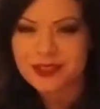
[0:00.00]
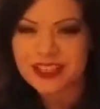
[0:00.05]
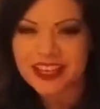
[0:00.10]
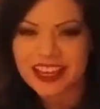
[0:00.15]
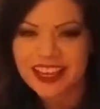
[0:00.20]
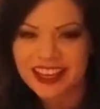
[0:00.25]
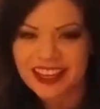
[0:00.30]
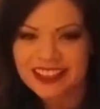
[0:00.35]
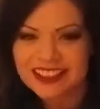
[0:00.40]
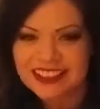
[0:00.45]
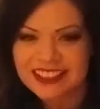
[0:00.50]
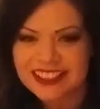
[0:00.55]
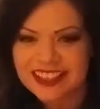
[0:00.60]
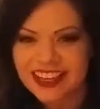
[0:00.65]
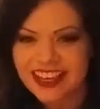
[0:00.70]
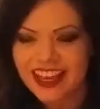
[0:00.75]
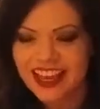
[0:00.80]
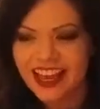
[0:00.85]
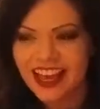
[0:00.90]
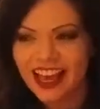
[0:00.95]
hand?
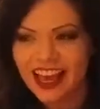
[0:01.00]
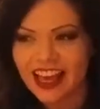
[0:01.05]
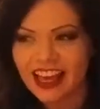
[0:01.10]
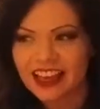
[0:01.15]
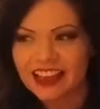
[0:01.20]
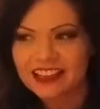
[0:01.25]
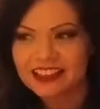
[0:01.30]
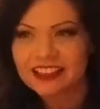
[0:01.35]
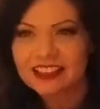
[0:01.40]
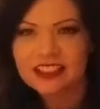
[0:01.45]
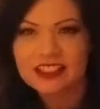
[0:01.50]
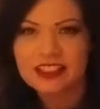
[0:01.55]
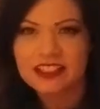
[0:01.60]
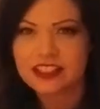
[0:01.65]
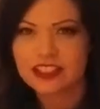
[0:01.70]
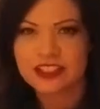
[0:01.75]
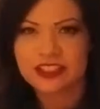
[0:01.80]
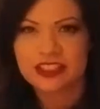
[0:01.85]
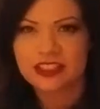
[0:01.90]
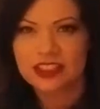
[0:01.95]
And
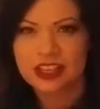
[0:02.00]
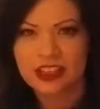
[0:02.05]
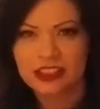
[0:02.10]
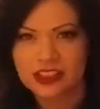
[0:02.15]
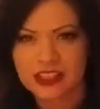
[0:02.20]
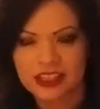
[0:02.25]
there's nothing